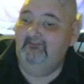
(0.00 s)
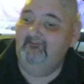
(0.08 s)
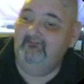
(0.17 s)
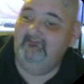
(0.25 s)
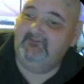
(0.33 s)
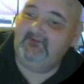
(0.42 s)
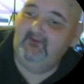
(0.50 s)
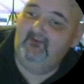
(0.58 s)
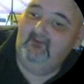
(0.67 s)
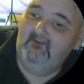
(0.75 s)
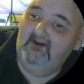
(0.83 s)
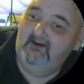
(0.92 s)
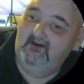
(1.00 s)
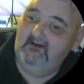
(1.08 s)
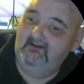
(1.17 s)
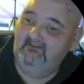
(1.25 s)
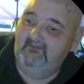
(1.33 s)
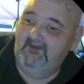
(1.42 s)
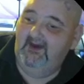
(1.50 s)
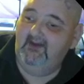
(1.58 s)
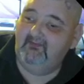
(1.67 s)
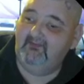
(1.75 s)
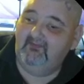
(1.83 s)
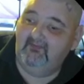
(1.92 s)
So
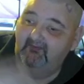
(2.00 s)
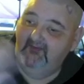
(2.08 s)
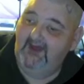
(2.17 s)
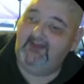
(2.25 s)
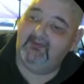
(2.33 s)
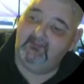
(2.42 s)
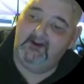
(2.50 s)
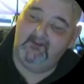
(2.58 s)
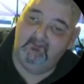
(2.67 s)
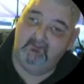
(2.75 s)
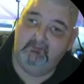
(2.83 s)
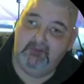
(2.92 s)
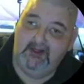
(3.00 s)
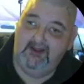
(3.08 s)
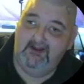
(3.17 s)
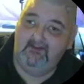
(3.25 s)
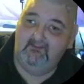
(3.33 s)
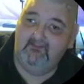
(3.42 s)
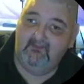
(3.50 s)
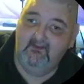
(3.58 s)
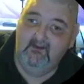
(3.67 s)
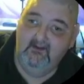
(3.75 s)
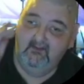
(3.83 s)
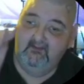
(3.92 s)
that's my plans.
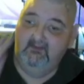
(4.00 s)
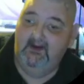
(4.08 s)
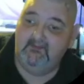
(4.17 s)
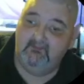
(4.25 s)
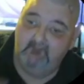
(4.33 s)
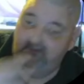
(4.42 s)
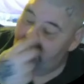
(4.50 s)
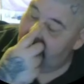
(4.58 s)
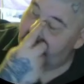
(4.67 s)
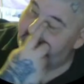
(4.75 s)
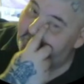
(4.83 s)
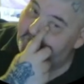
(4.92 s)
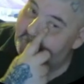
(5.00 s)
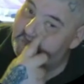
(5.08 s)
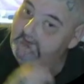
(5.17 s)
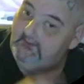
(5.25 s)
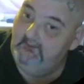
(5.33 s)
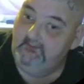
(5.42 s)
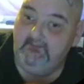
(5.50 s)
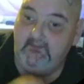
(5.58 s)
That's my list for videos.